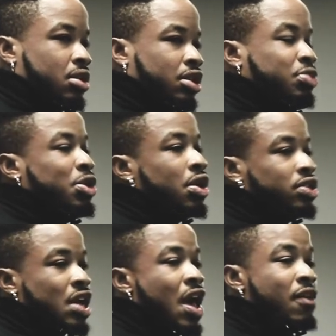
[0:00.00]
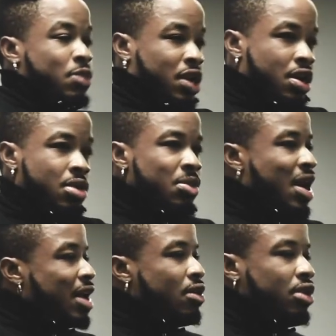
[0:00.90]
As pure as I have become,
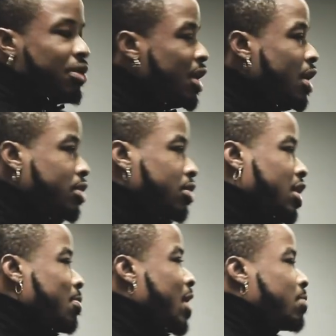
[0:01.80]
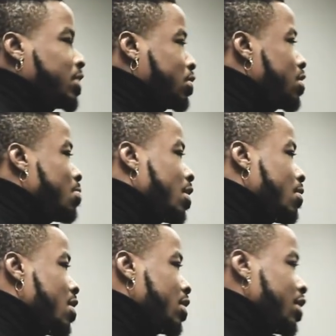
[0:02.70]
I don't know what I'll do. It might be street
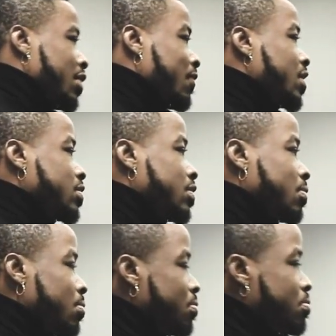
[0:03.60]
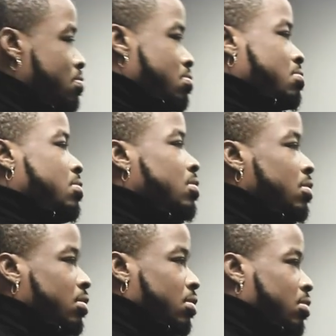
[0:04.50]
Marquan again if I see him.
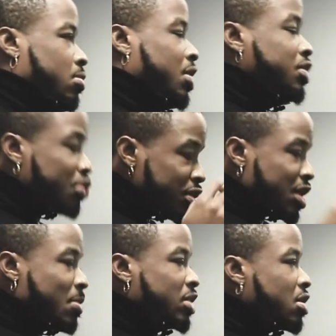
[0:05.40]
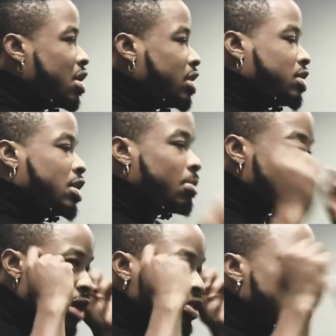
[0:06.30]
Because one time I thought I seen him and
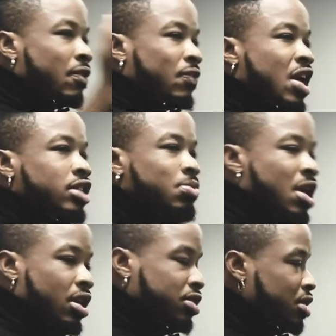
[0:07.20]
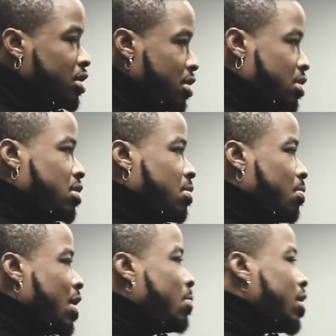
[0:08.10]
I was having flashbacks.
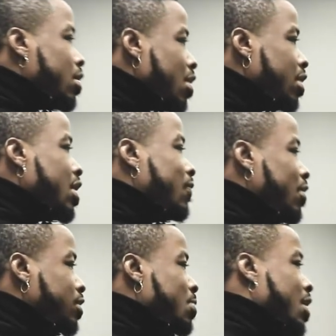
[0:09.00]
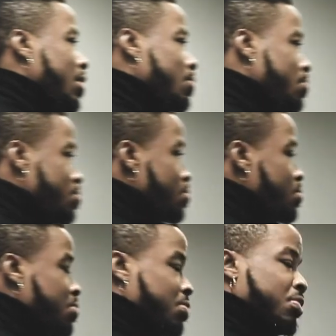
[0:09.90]
My brother calling out for his mom.
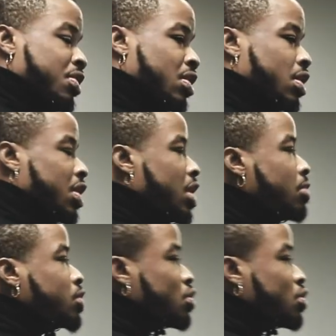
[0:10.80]
He was